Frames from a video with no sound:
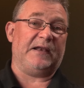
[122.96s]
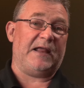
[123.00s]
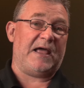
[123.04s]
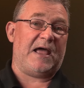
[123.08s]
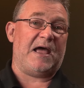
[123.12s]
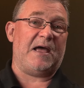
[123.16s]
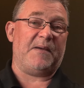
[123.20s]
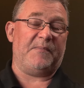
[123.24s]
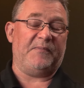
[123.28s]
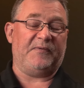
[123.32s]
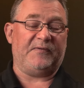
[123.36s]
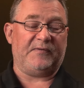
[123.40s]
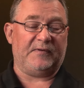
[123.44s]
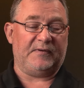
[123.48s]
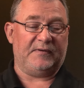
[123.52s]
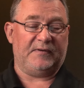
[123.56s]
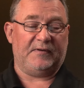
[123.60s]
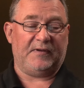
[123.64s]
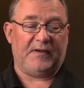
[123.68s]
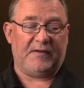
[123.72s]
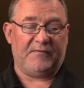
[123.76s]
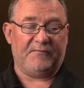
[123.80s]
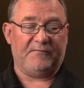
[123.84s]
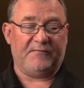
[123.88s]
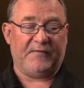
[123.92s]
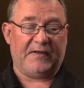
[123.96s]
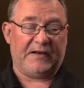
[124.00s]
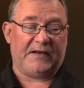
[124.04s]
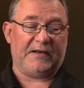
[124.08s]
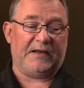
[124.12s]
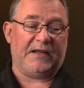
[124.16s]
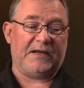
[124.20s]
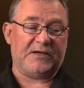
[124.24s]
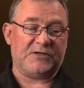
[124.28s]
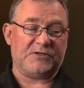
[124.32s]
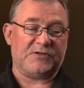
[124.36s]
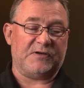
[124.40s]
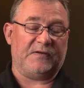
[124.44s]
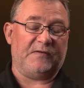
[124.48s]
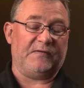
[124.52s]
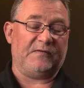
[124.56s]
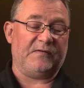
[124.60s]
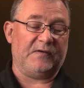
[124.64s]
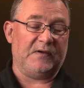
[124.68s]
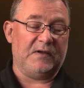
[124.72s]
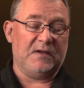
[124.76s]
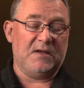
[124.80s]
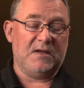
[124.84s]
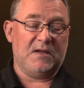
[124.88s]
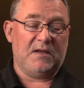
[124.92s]
labs and
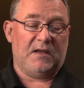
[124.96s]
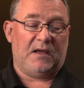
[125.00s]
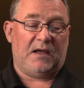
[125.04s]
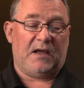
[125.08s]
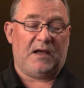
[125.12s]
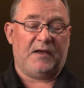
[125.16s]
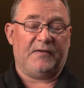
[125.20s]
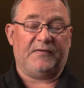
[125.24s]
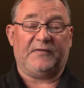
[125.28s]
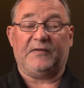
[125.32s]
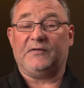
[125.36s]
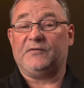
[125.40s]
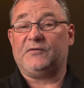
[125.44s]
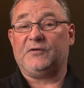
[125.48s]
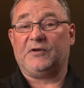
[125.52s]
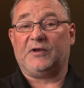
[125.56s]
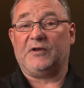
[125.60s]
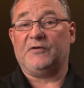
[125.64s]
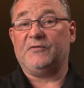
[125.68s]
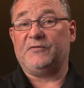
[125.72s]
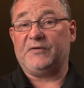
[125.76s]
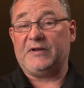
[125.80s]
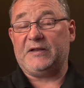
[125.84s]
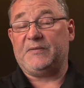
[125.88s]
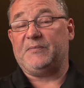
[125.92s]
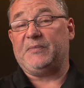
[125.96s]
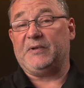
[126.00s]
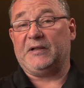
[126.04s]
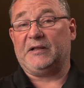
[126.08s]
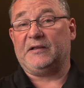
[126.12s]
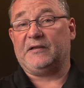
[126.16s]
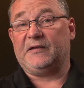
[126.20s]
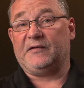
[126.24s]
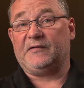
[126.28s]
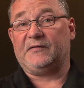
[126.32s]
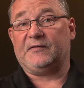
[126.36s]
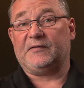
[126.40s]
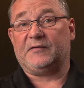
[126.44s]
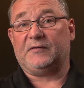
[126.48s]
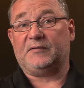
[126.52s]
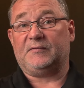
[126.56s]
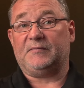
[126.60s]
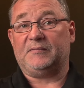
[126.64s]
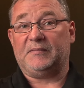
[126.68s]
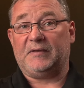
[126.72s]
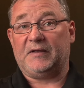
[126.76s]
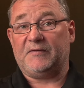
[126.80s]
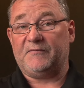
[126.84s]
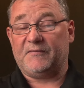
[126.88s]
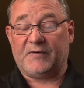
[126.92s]
validations, since you can rebuild this
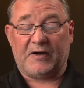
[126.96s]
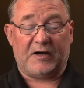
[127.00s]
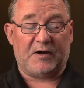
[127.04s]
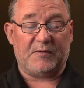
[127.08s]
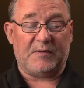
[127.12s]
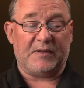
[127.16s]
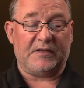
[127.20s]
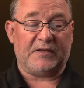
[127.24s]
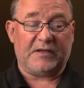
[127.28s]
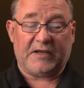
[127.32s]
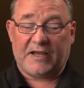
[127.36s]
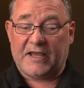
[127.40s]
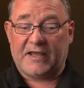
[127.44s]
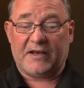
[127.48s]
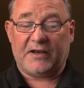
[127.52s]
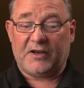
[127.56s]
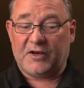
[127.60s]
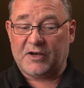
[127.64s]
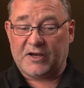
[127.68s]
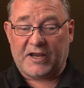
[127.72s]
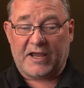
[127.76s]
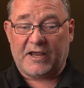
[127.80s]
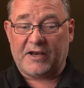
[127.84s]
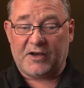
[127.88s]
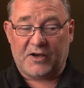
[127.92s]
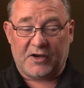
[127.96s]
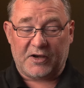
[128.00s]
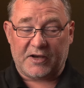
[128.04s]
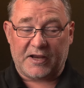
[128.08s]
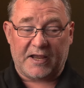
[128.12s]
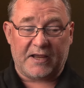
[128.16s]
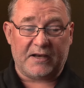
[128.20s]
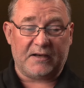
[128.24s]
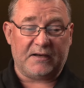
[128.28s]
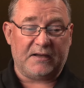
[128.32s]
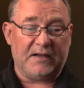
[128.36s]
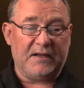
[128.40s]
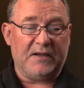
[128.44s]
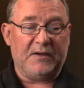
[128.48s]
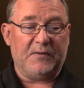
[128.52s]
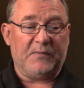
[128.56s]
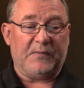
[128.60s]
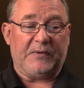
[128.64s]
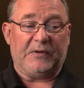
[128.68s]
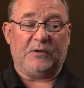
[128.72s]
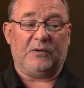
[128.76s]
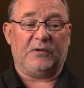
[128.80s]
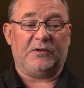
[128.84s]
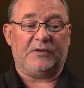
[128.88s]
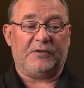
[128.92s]
environment again and again and again
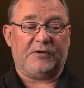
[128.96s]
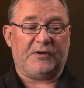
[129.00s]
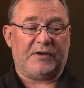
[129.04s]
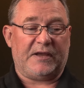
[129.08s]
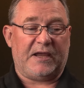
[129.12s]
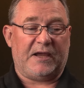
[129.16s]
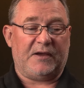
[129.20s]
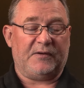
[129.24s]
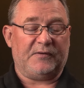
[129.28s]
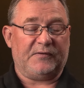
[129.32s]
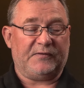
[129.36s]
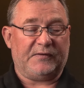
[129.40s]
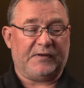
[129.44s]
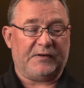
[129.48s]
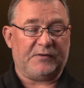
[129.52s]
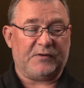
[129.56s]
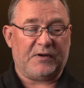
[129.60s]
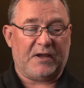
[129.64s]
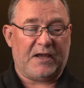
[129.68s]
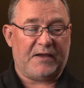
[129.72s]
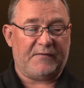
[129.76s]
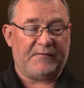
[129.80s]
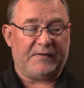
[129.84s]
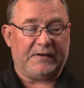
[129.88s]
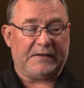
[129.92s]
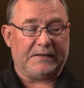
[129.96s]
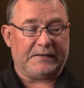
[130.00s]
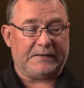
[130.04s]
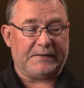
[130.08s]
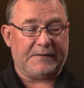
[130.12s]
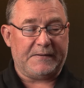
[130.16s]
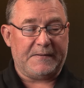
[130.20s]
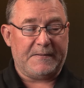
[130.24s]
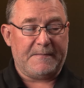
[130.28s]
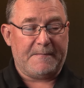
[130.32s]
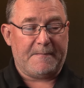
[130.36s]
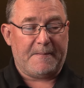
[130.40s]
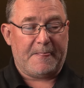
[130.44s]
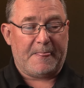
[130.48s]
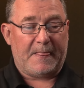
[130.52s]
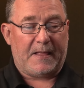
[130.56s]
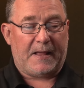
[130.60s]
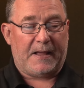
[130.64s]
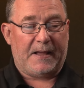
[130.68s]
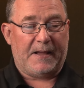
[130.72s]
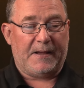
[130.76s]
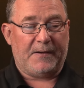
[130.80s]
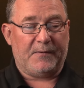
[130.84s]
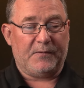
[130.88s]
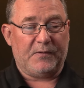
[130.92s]
with all the accounts that you have in it.
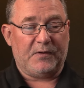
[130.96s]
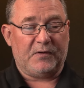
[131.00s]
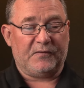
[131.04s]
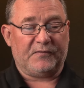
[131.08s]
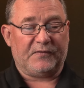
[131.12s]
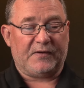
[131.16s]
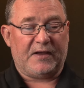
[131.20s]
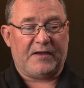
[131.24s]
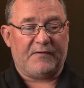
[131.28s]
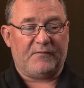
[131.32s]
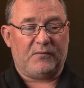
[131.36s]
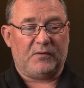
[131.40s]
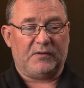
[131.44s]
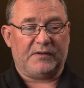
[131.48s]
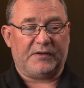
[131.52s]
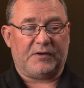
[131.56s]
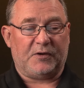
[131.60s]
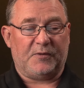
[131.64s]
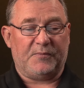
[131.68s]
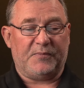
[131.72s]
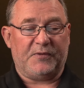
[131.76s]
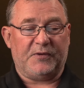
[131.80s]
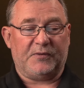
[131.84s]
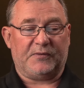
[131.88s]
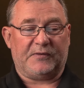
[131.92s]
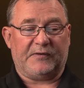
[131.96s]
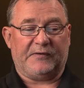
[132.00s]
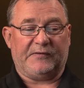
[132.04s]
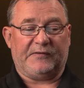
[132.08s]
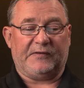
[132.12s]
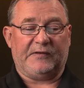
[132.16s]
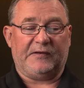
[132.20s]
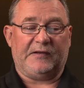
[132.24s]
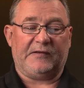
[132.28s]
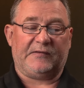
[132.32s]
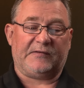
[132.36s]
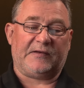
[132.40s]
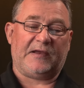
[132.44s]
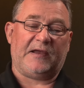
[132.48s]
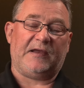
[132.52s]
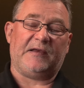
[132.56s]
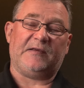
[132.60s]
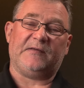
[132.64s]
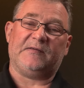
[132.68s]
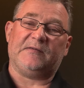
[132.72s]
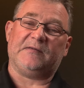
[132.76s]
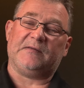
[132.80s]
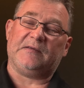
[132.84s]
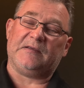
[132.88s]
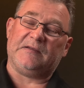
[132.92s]
We also have all the computers. In this
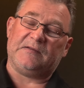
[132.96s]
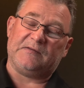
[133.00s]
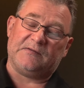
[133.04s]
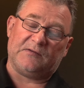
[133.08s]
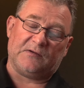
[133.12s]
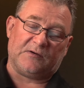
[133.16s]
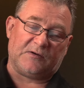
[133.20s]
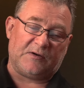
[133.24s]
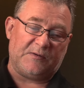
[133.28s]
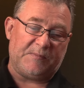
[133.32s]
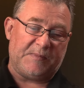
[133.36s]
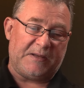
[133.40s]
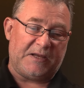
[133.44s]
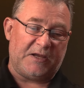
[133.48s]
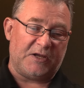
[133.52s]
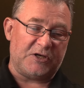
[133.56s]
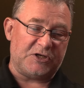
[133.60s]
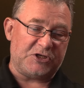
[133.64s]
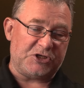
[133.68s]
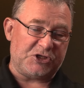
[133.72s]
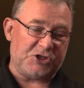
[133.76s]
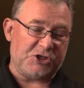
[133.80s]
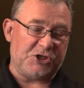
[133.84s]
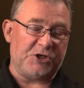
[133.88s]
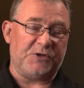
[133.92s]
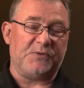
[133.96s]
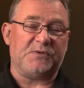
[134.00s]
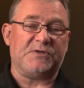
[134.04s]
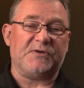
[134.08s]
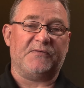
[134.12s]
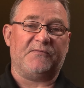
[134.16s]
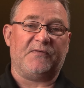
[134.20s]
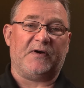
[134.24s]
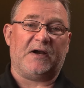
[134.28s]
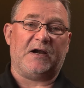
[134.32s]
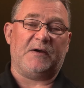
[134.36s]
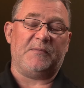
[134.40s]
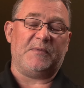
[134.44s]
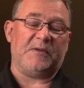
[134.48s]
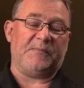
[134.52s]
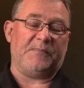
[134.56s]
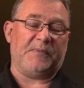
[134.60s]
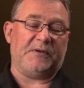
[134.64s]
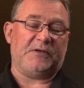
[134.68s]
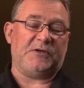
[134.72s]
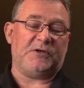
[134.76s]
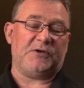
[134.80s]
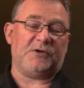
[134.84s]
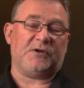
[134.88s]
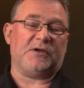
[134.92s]
case, it's not going to be a huge environment,
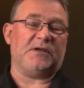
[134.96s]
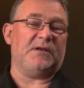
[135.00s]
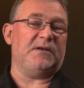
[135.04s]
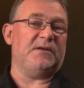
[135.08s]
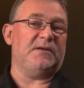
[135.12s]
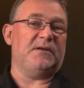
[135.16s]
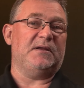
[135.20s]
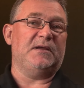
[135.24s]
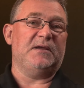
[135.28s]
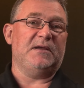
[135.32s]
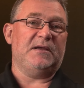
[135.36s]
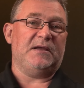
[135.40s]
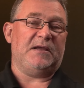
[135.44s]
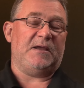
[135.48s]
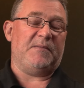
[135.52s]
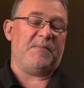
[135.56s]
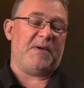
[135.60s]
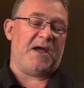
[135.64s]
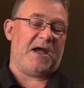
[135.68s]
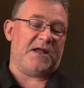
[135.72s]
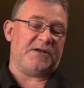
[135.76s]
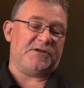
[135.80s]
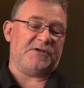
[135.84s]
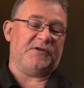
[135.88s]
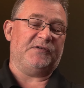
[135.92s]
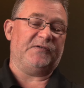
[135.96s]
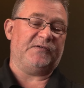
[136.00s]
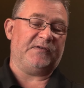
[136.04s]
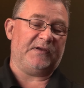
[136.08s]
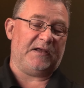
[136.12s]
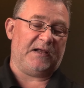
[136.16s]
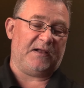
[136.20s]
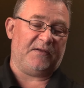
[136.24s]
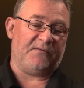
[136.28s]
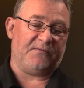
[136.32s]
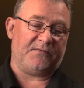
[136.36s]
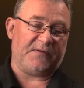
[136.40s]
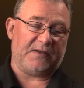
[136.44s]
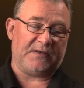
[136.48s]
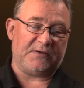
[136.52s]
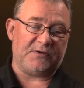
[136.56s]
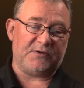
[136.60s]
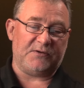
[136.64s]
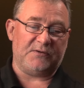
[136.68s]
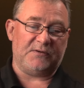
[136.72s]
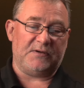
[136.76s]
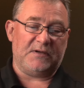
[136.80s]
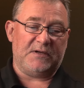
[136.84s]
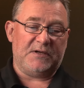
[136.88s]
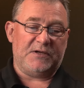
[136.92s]
but you can imagine yourself that
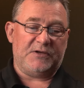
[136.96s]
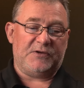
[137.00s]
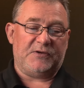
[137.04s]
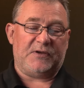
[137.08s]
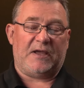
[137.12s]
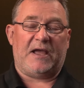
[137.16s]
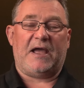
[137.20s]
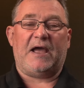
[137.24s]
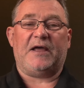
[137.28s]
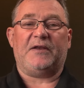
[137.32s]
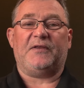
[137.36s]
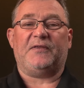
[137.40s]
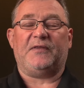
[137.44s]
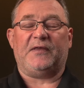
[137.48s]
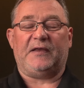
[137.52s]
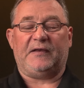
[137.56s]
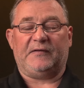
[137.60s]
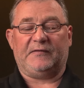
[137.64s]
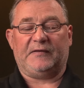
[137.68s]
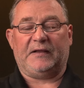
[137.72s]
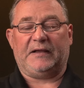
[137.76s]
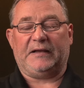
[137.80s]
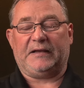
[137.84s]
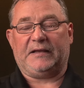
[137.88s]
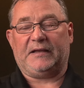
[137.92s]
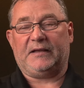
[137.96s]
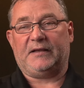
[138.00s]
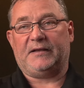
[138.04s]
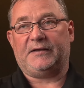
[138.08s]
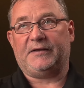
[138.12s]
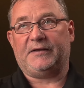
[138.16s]
you add things like,